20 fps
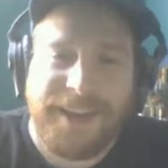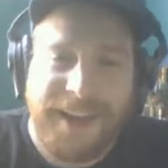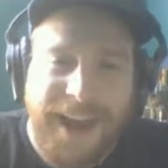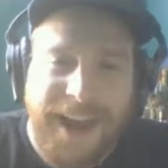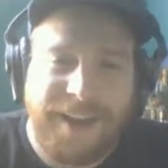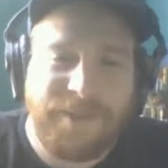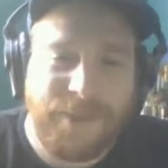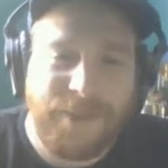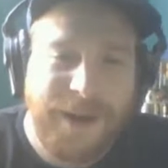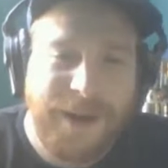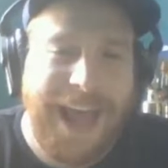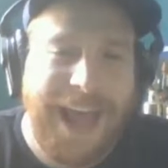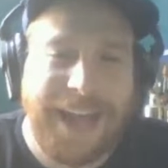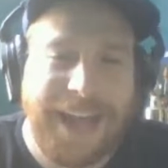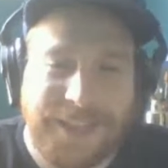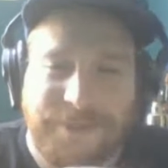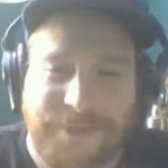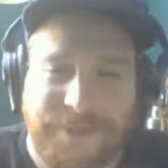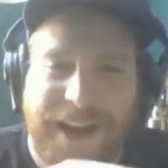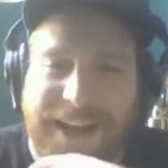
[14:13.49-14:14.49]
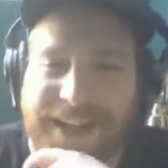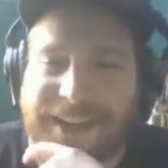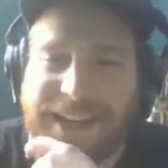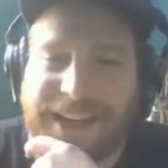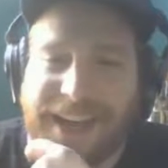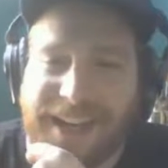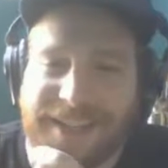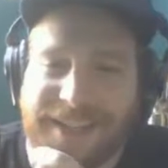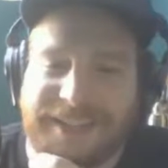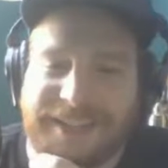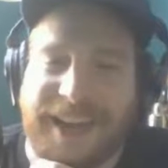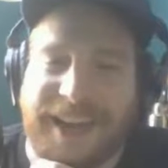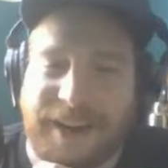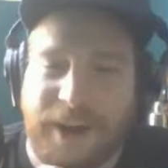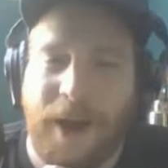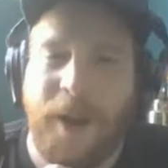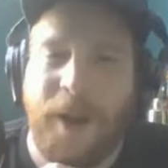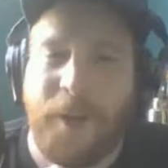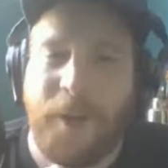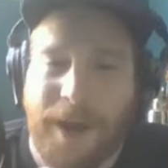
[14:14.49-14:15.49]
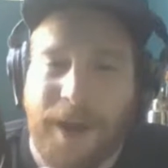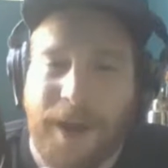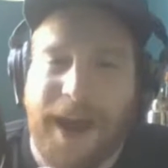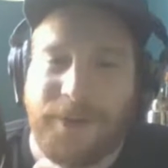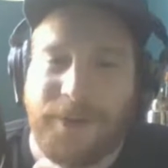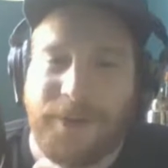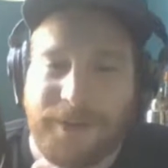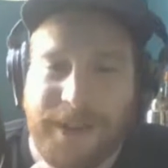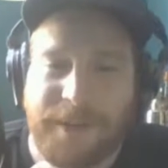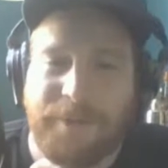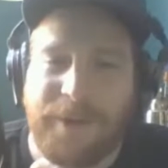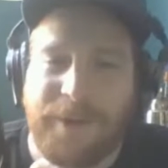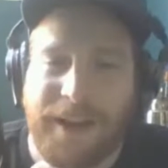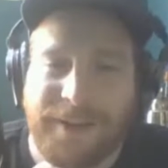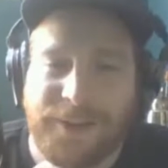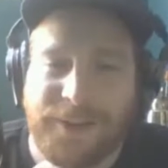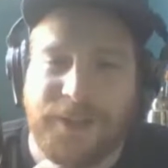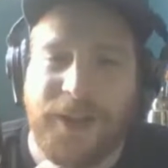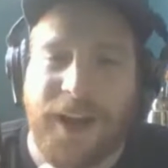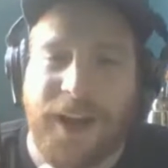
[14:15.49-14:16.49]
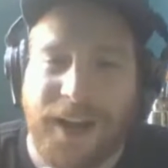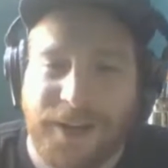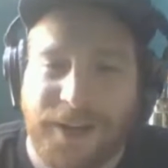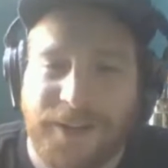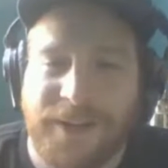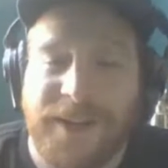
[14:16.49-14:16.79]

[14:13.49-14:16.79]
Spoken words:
Everyone had to recognize that, oh, wow, yep, I saw it.